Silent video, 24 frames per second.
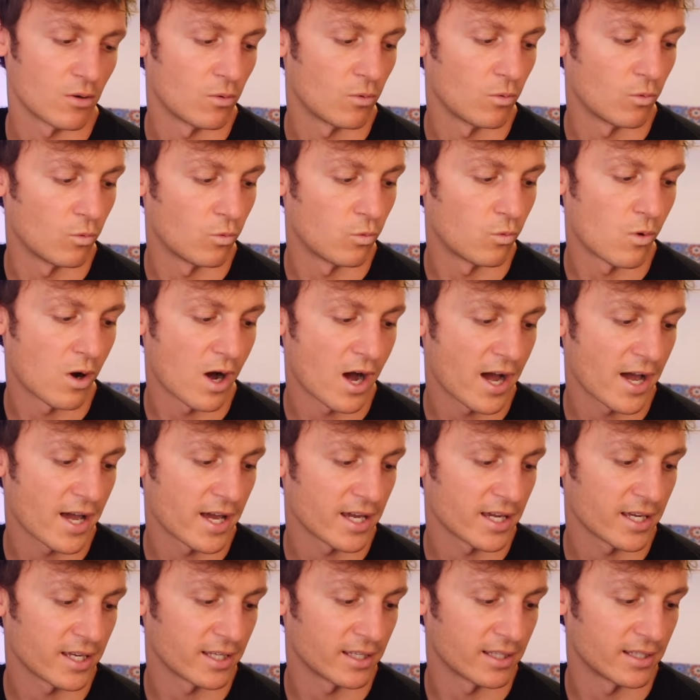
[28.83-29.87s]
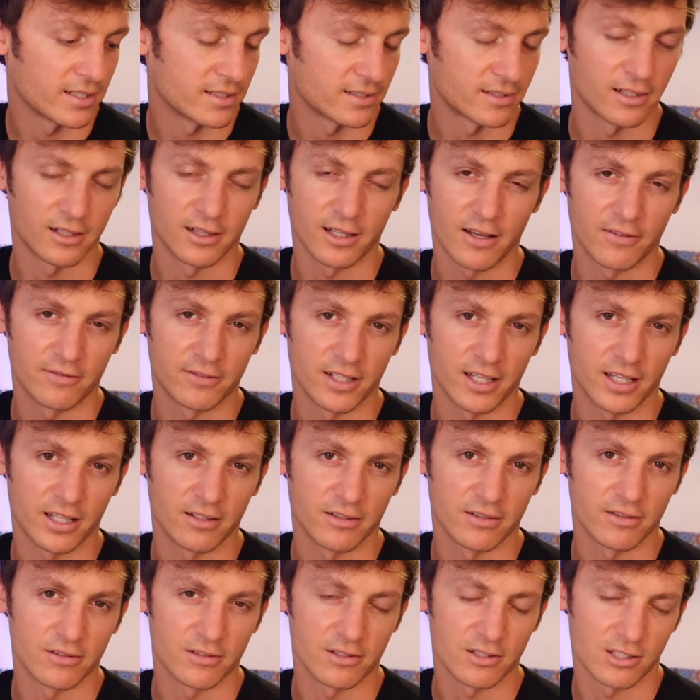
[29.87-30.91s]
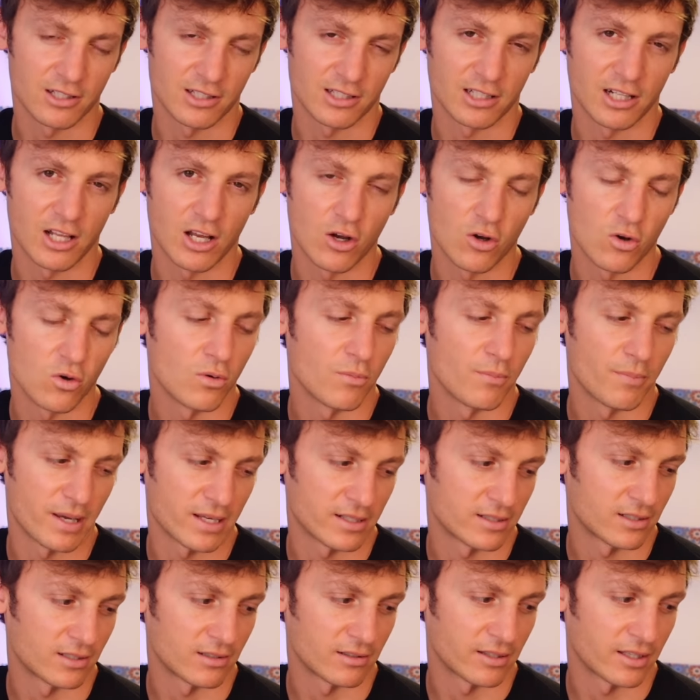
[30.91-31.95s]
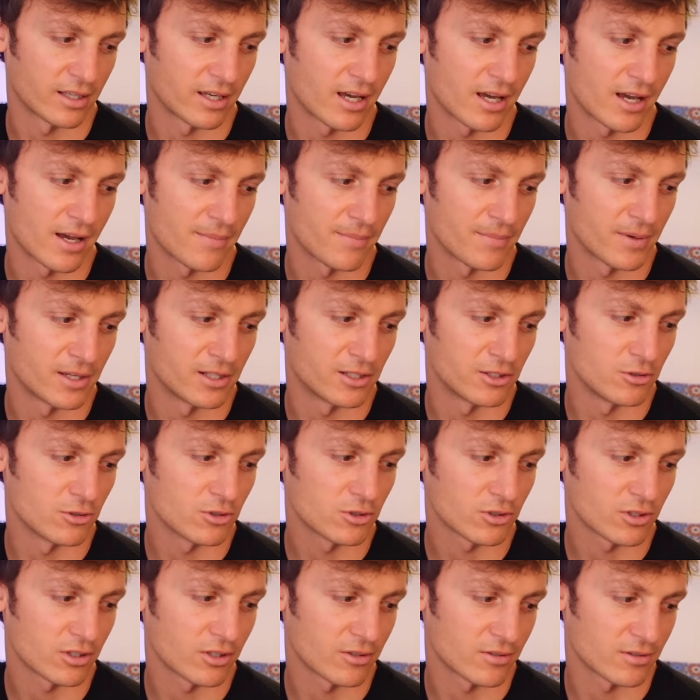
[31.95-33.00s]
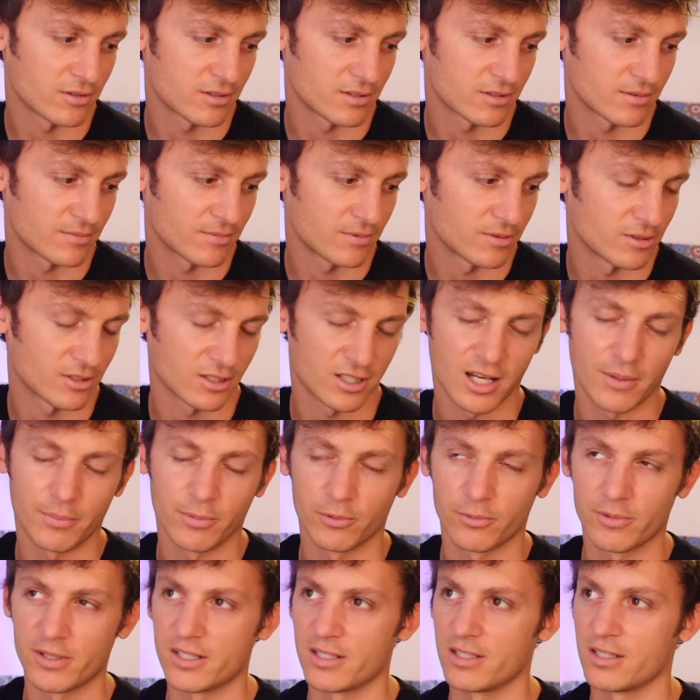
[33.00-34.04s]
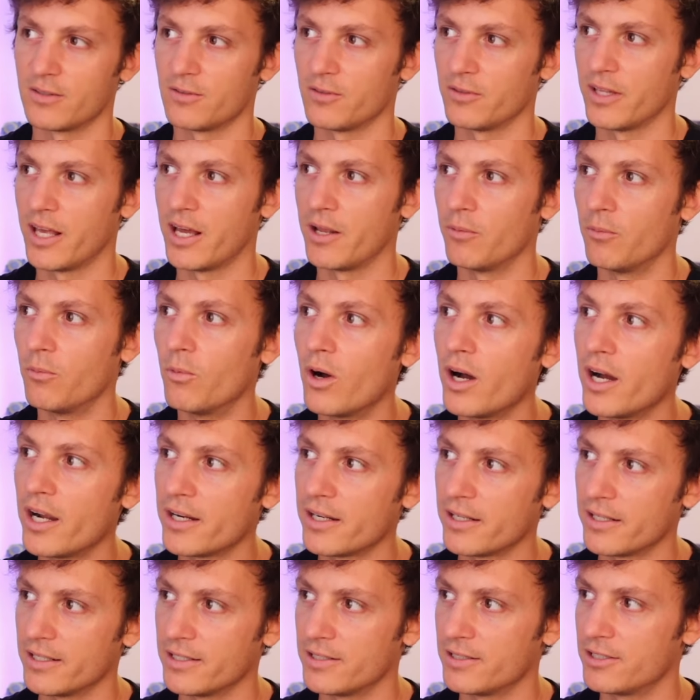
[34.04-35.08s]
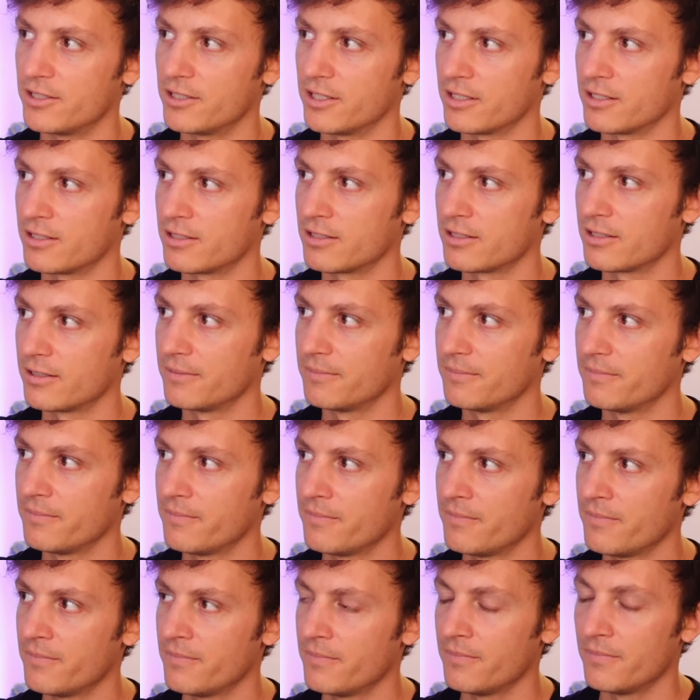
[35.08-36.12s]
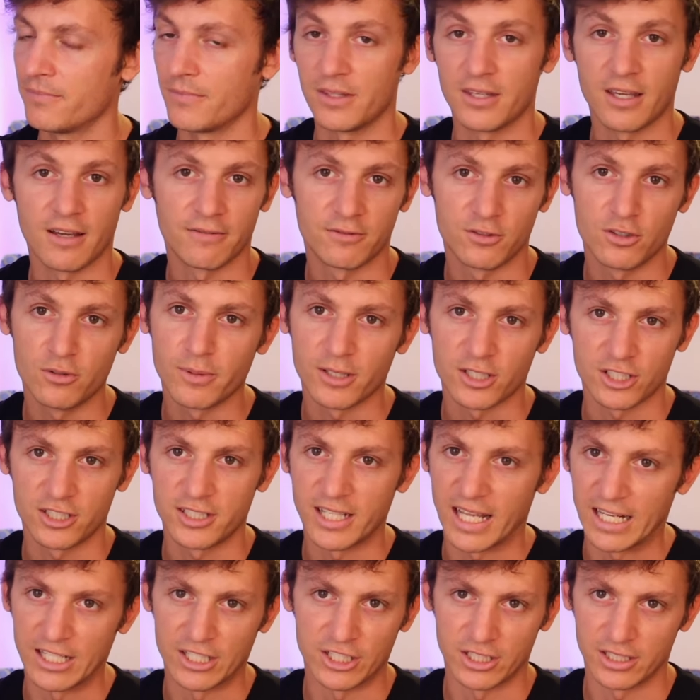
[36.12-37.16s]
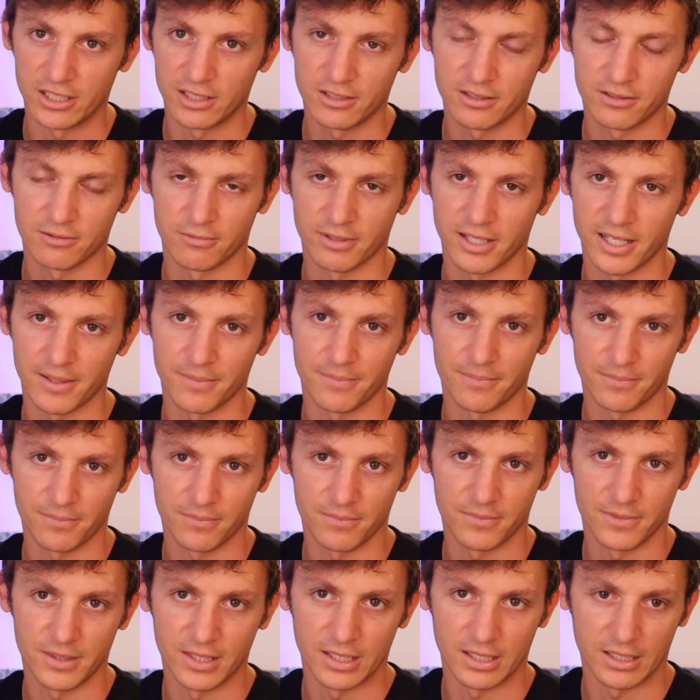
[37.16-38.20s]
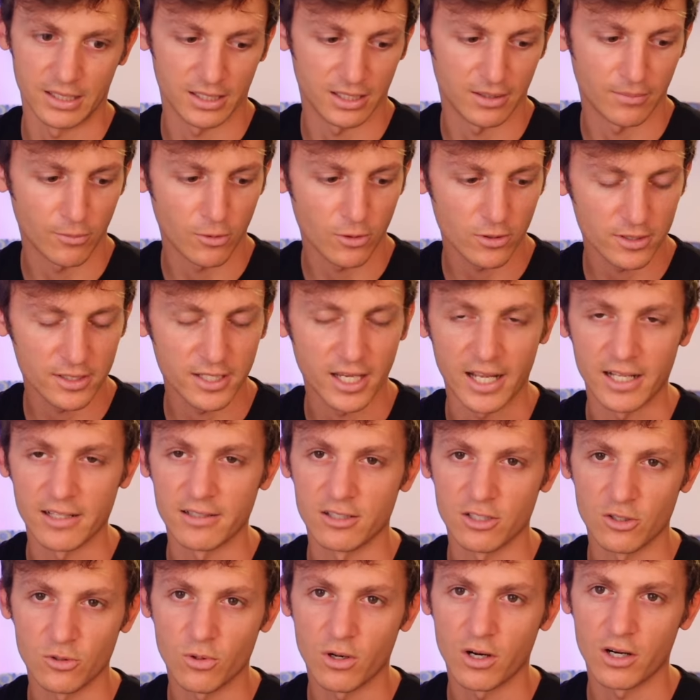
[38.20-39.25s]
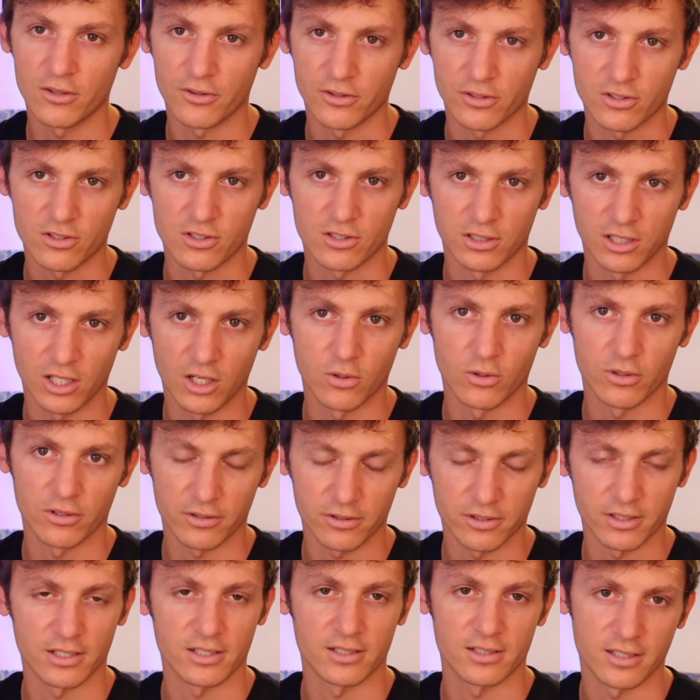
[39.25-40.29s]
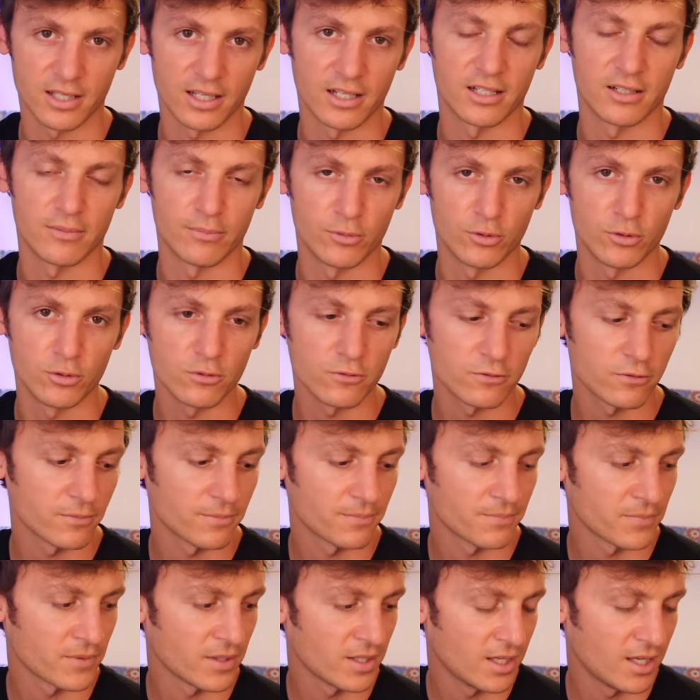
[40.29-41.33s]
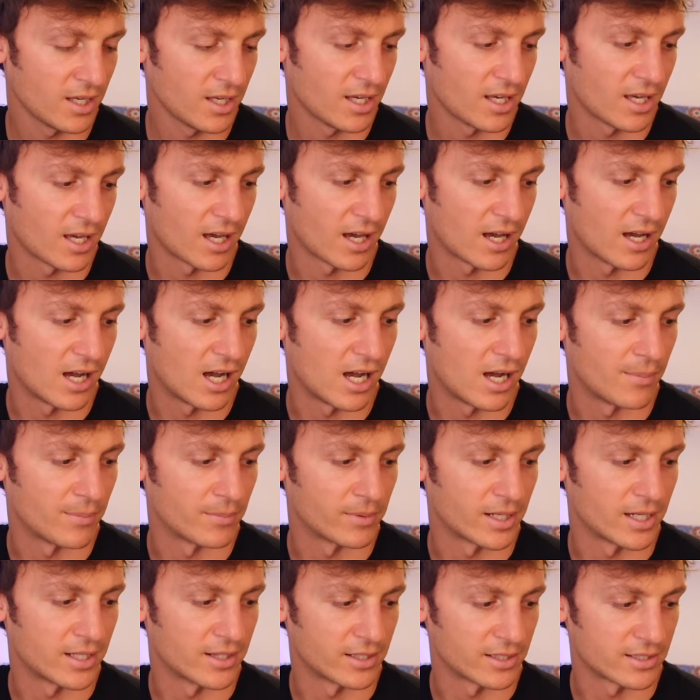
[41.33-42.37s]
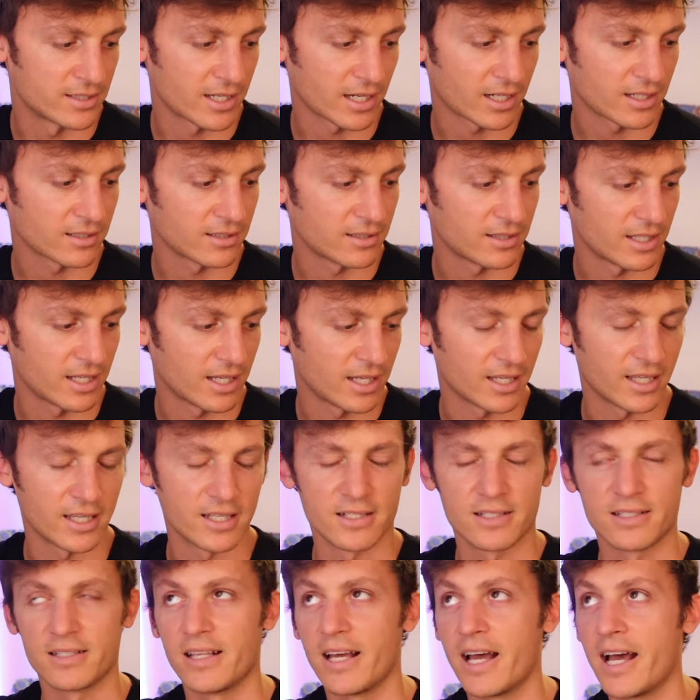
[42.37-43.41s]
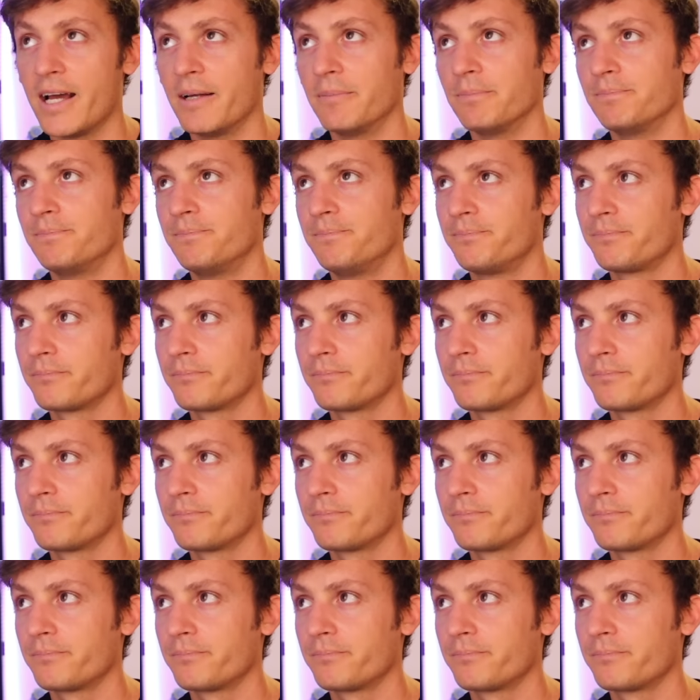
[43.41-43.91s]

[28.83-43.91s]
why is the left hand slow, basically. And usually there's a couple reasons for that. One is just you have too much tension, right? The more tense you are, the slower things tend to move. And the second thing is that